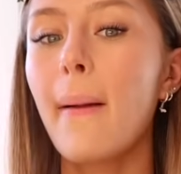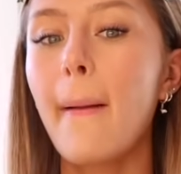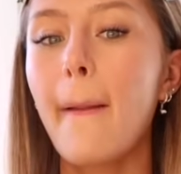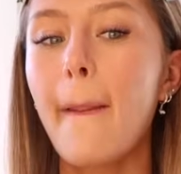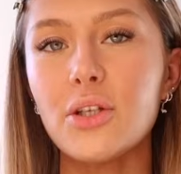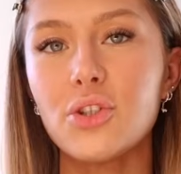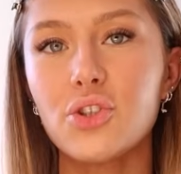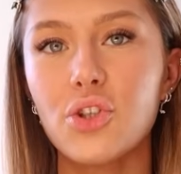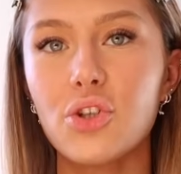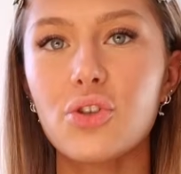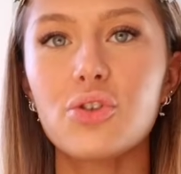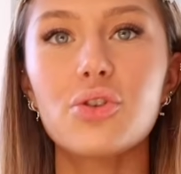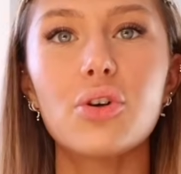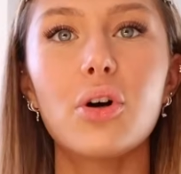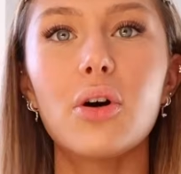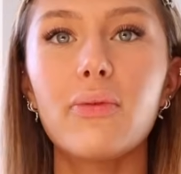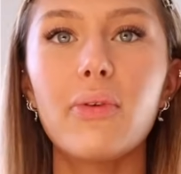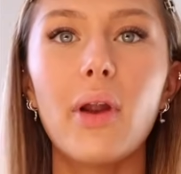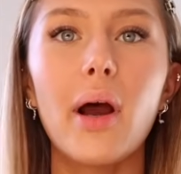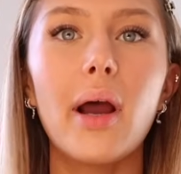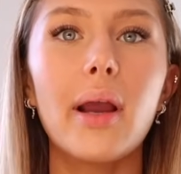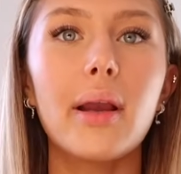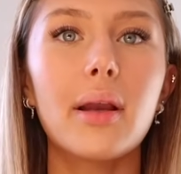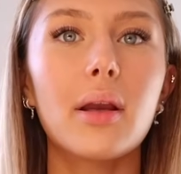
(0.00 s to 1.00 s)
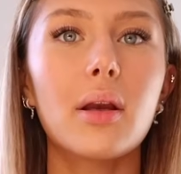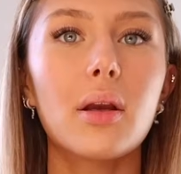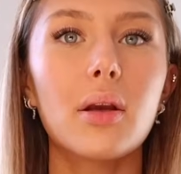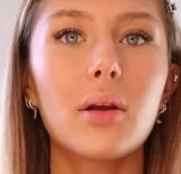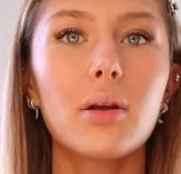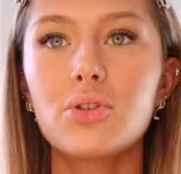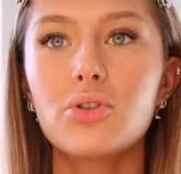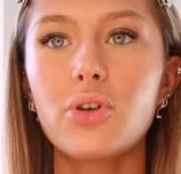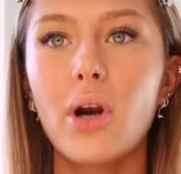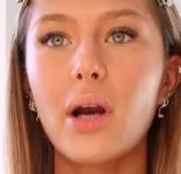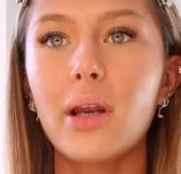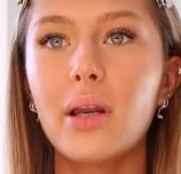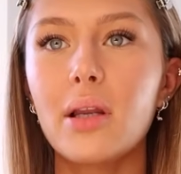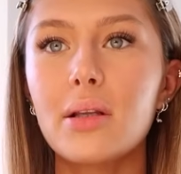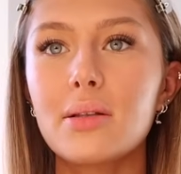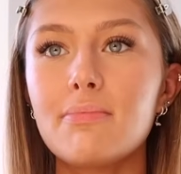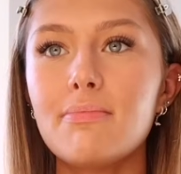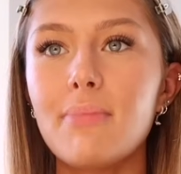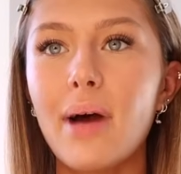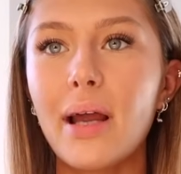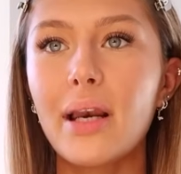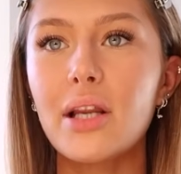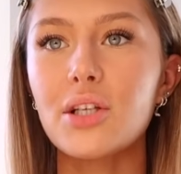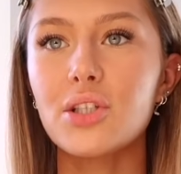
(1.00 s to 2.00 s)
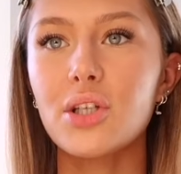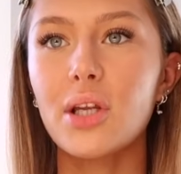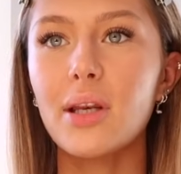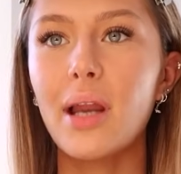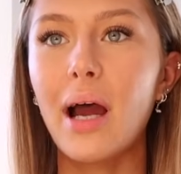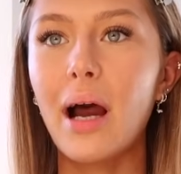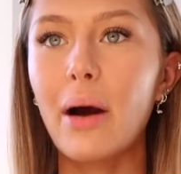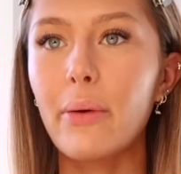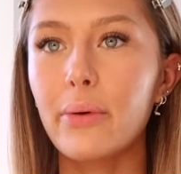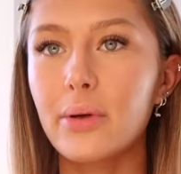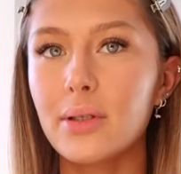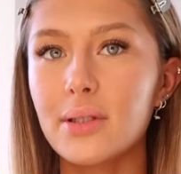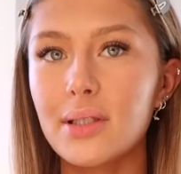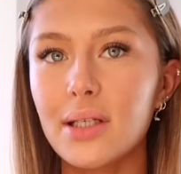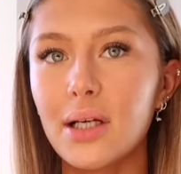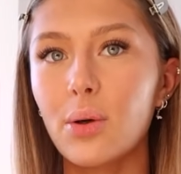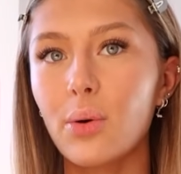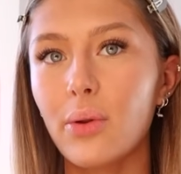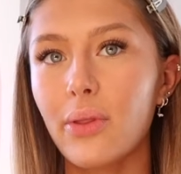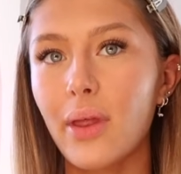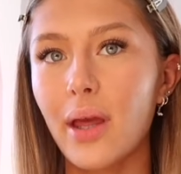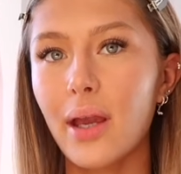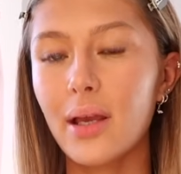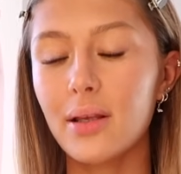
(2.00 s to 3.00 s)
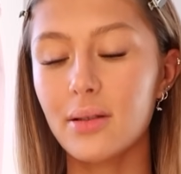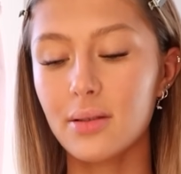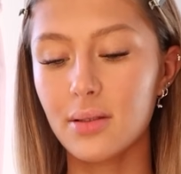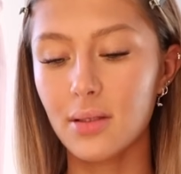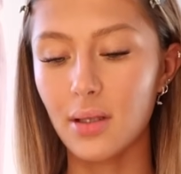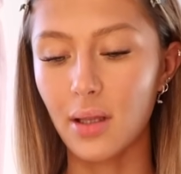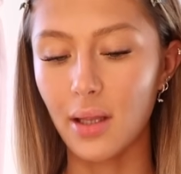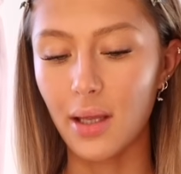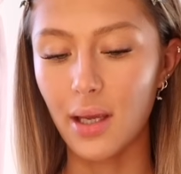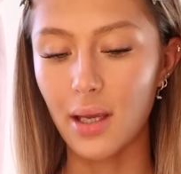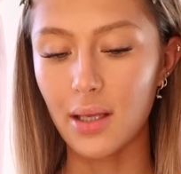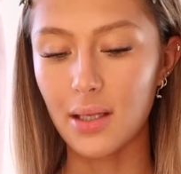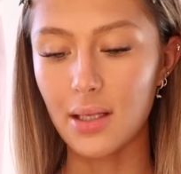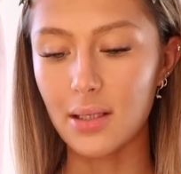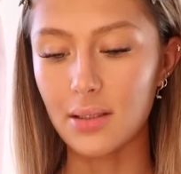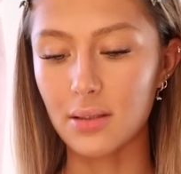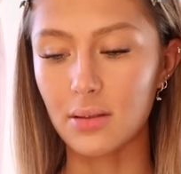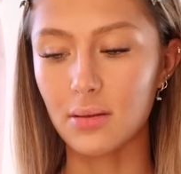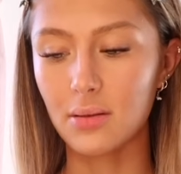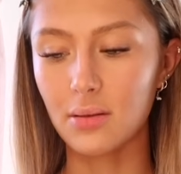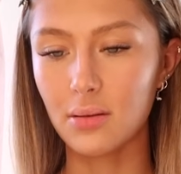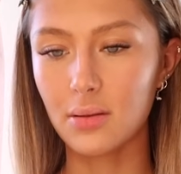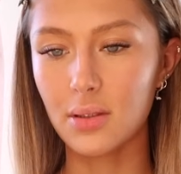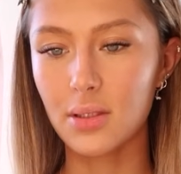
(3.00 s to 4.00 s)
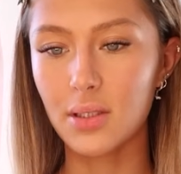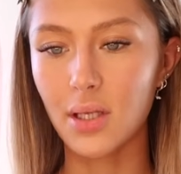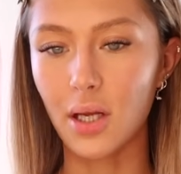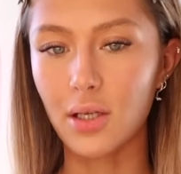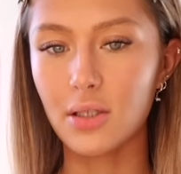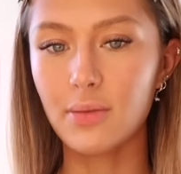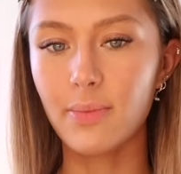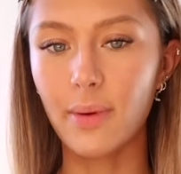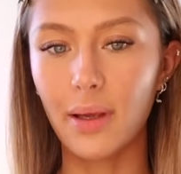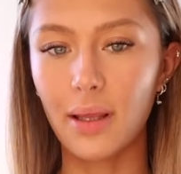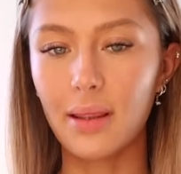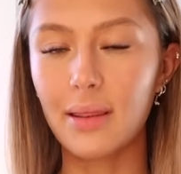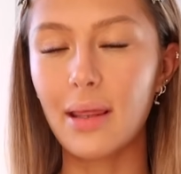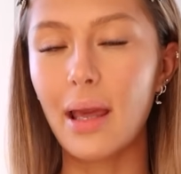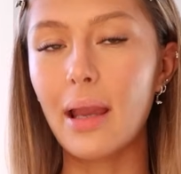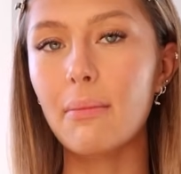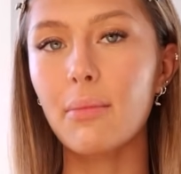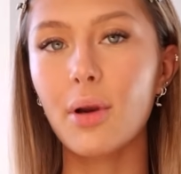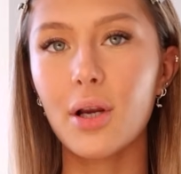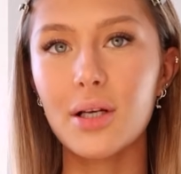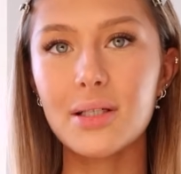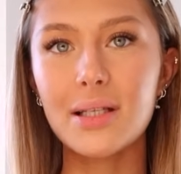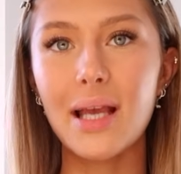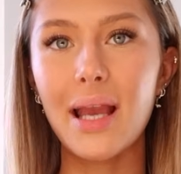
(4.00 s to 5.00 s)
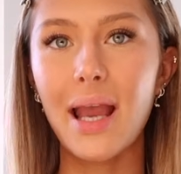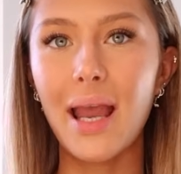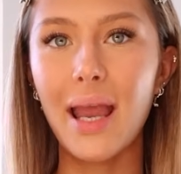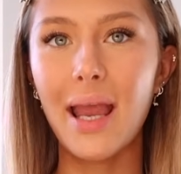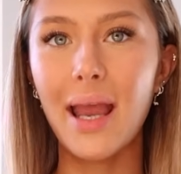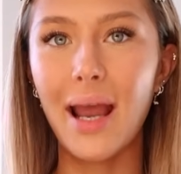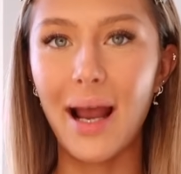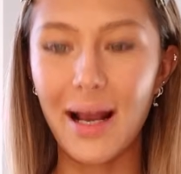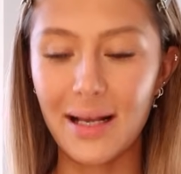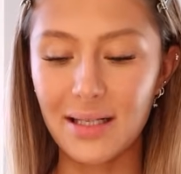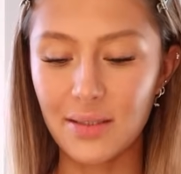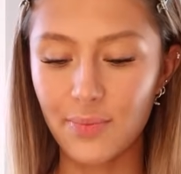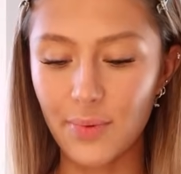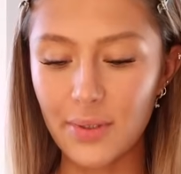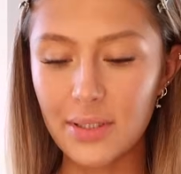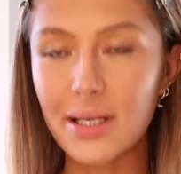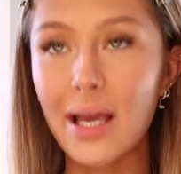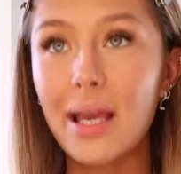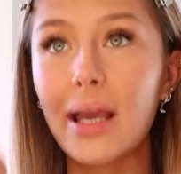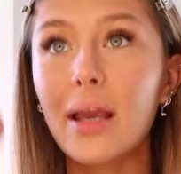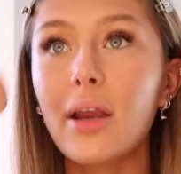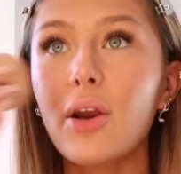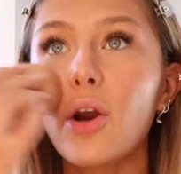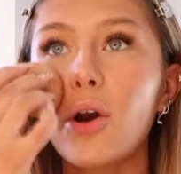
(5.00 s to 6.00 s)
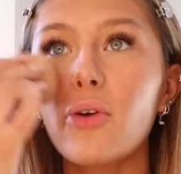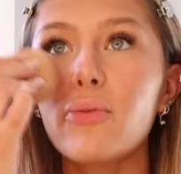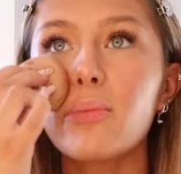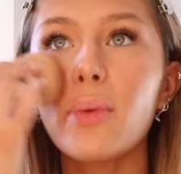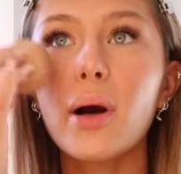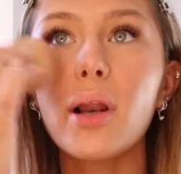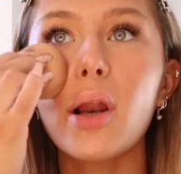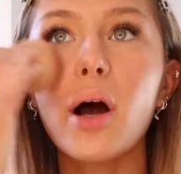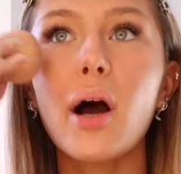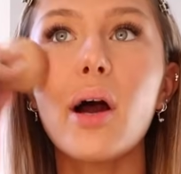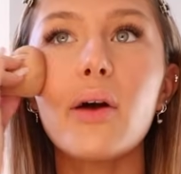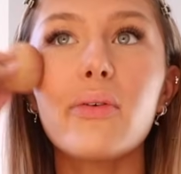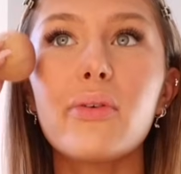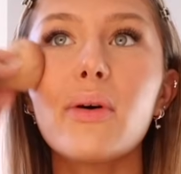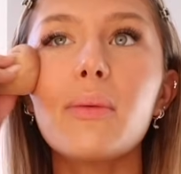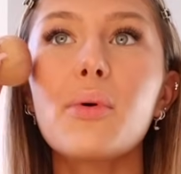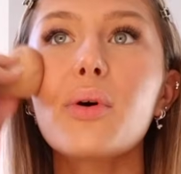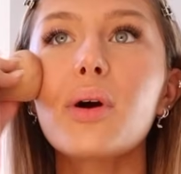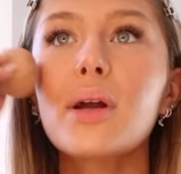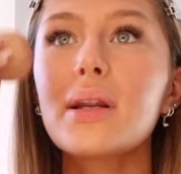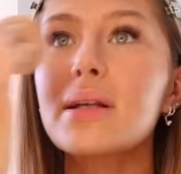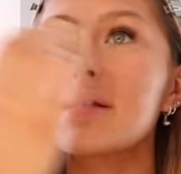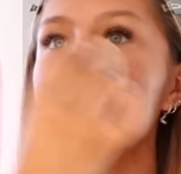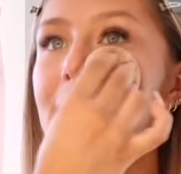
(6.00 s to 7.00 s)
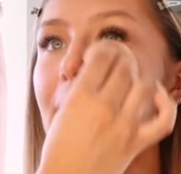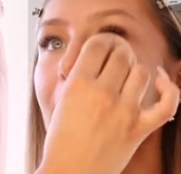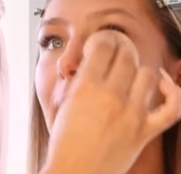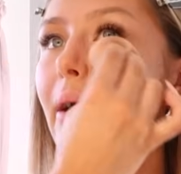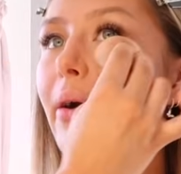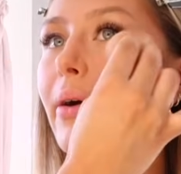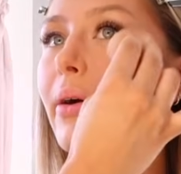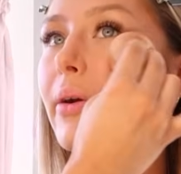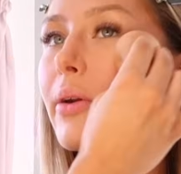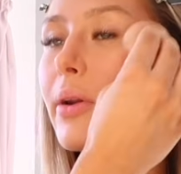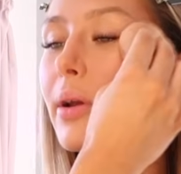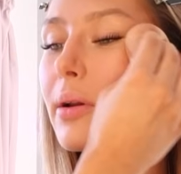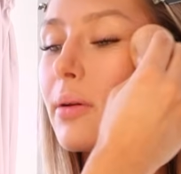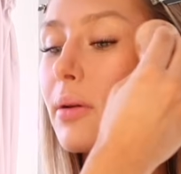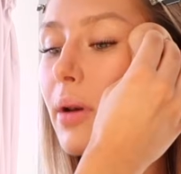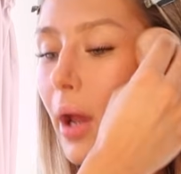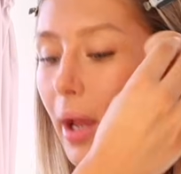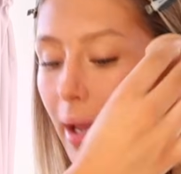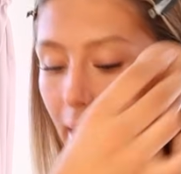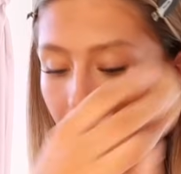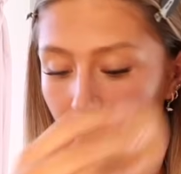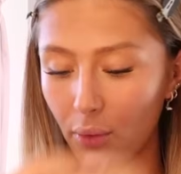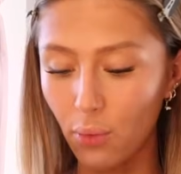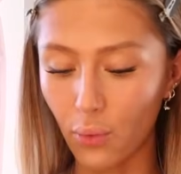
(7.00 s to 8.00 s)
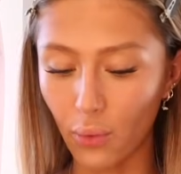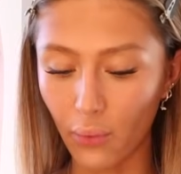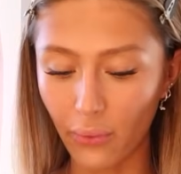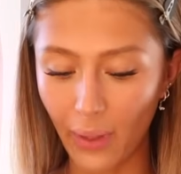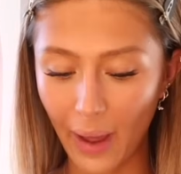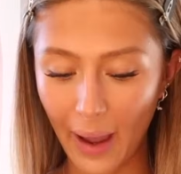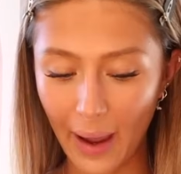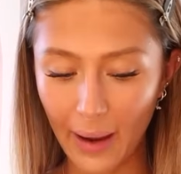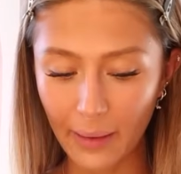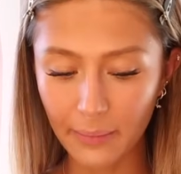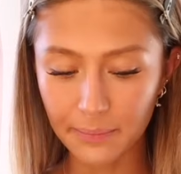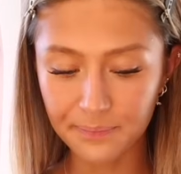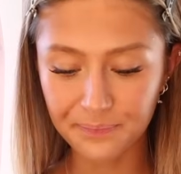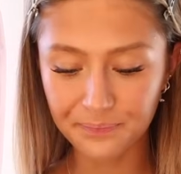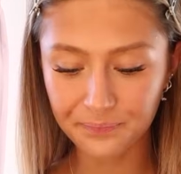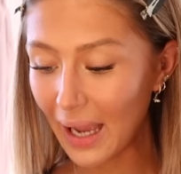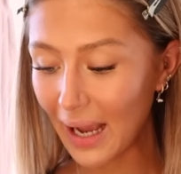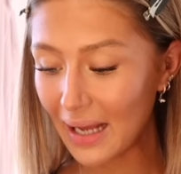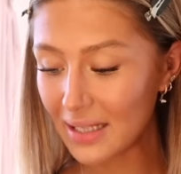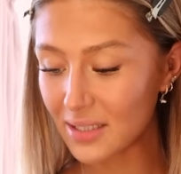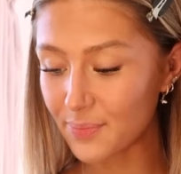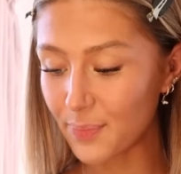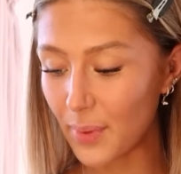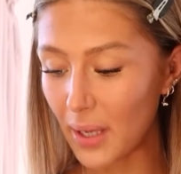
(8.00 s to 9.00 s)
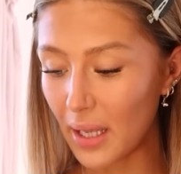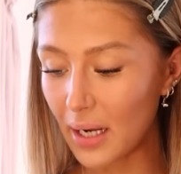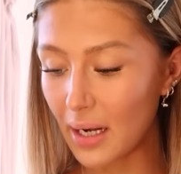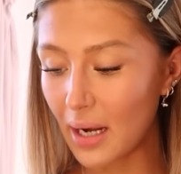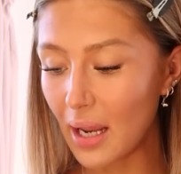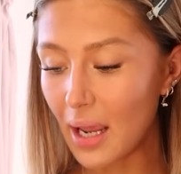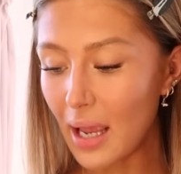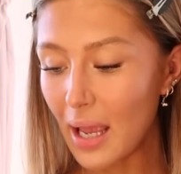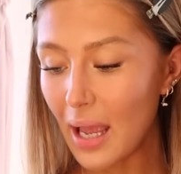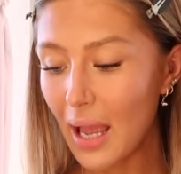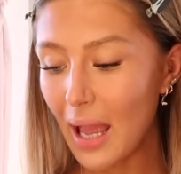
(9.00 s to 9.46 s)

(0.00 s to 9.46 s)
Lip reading: It's just sort of like trying to manage it now and deal with it so that it isn't such a big thing, because it has been taking over my life. I'm not going to sit here and like ignore that. It has been,